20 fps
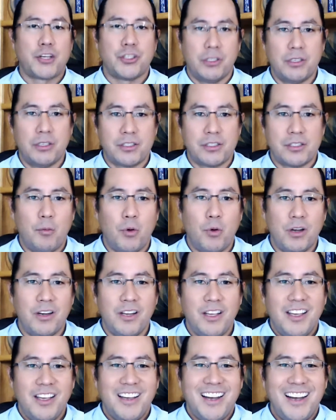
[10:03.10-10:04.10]
to someone.
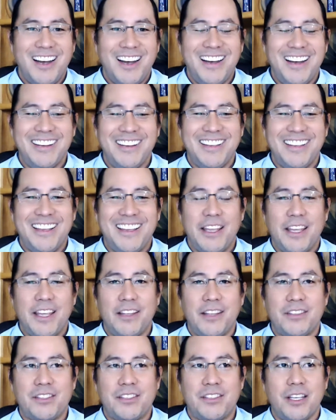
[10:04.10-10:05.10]

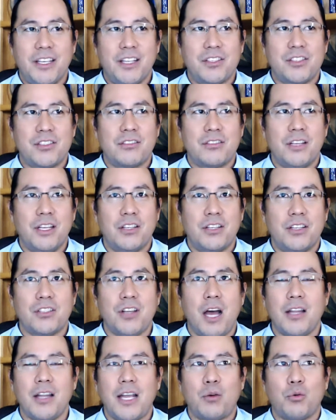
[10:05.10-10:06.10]
It's
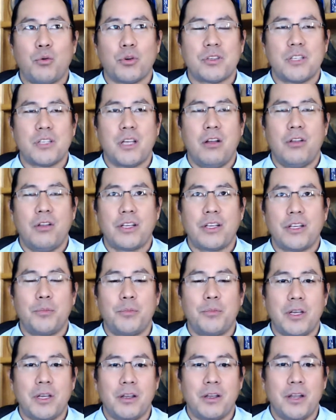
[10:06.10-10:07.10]
not like we're selling
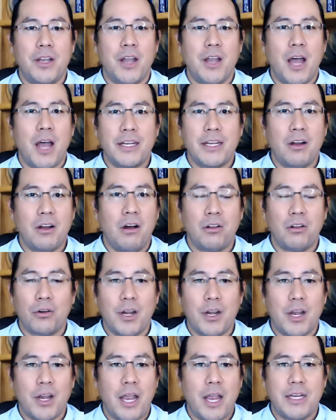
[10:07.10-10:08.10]
something a
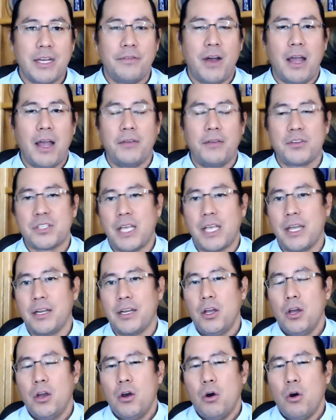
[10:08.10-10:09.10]
$9.95,
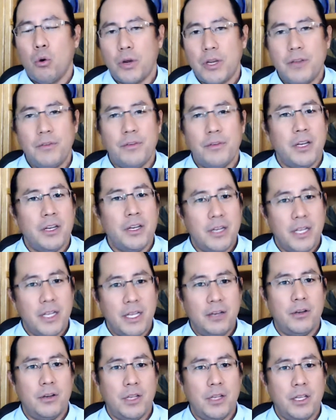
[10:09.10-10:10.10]
or even
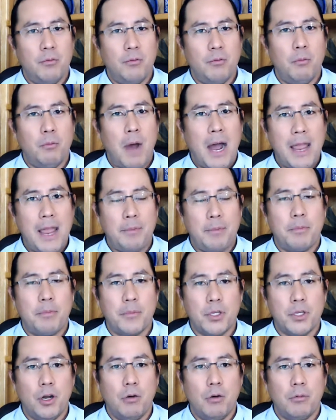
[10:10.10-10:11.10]
in my
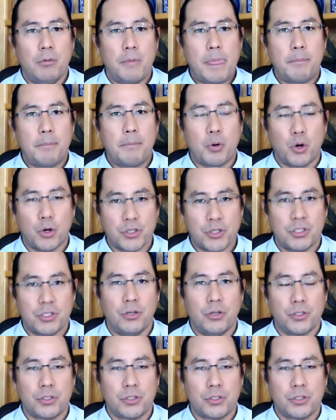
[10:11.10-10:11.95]
personal